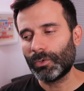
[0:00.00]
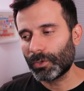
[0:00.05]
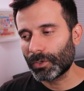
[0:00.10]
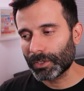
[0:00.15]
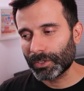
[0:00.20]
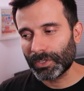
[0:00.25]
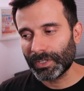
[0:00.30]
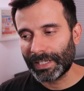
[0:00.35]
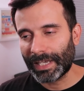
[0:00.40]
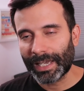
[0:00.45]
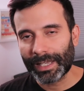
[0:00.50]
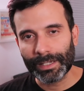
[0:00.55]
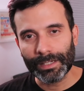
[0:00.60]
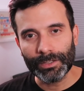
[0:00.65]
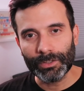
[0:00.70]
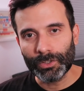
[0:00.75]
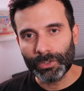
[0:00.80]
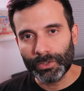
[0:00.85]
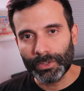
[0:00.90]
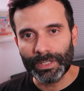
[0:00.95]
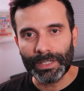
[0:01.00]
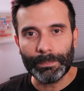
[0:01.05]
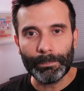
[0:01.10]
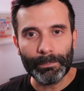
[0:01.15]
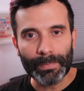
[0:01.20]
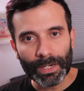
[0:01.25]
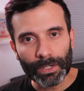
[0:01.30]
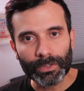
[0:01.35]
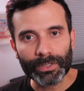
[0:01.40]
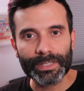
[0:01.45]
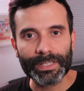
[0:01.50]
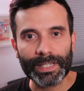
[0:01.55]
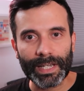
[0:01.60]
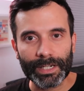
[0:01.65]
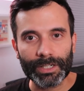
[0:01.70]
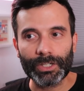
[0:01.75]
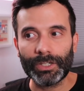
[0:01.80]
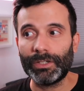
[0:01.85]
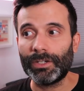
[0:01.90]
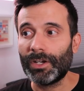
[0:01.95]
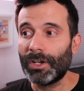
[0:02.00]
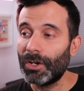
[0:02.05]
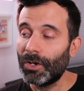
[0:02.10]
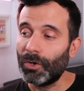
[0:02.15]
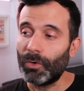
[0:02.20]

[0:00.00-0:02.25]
or to get into the middle section,